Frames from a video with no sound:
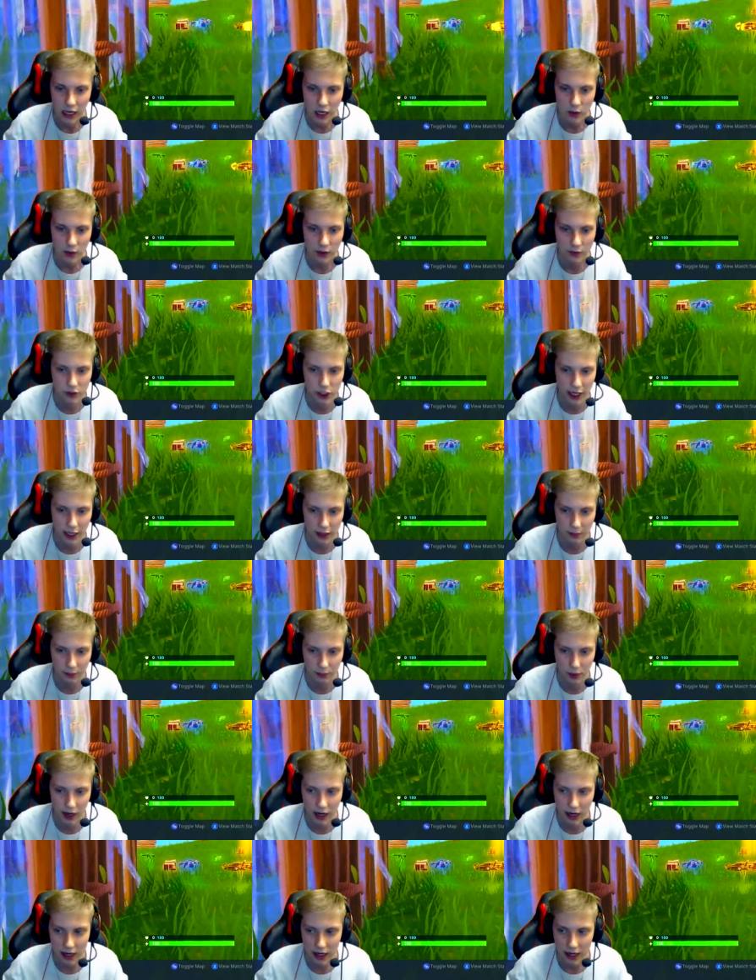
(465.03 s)
We have Jake the
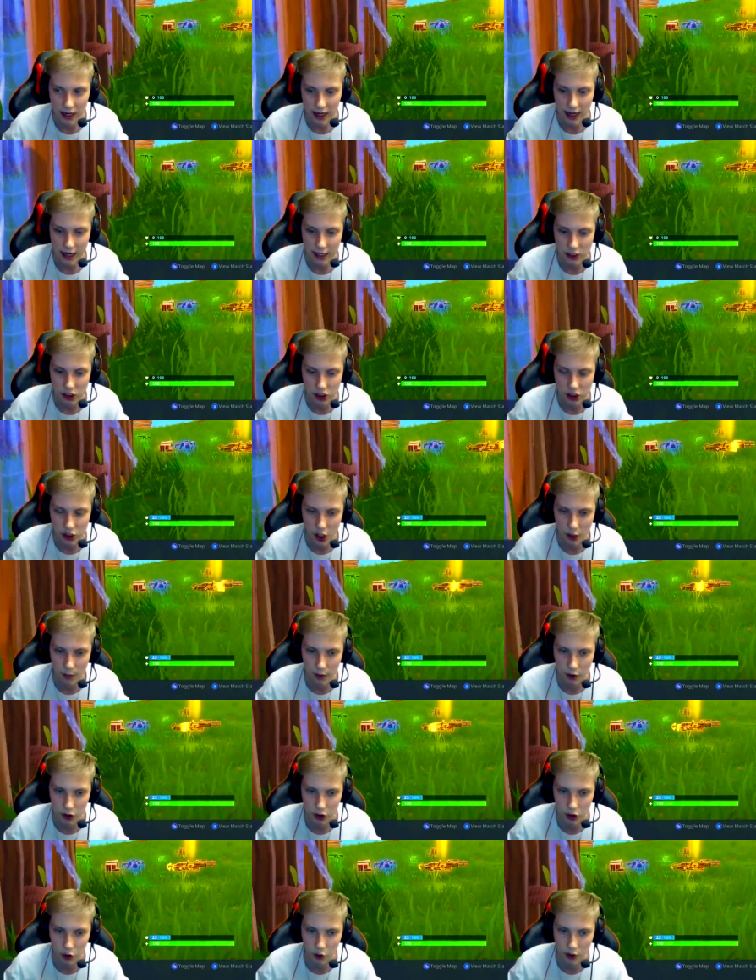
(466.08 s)
Brit. He has so
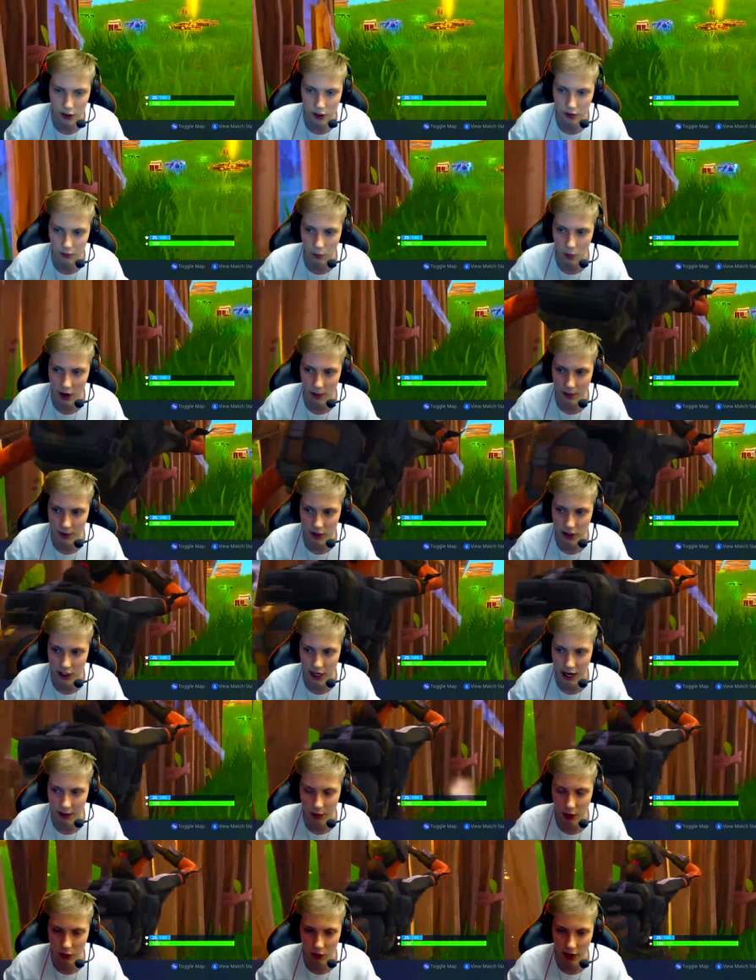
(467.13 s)
much choice of weapons and
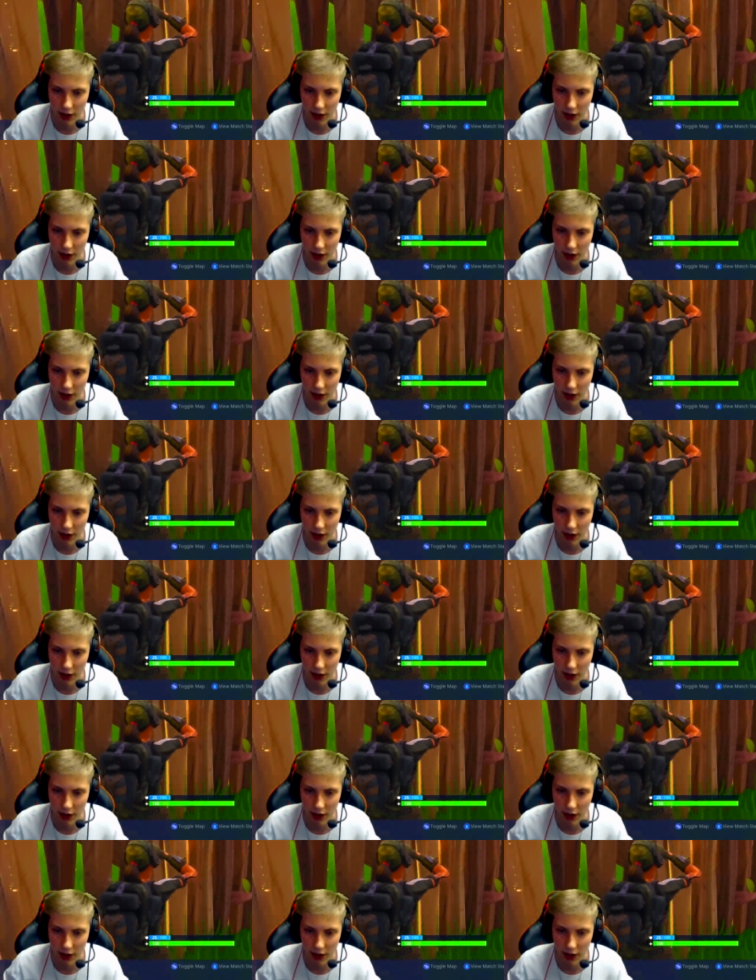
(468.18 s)
ammo right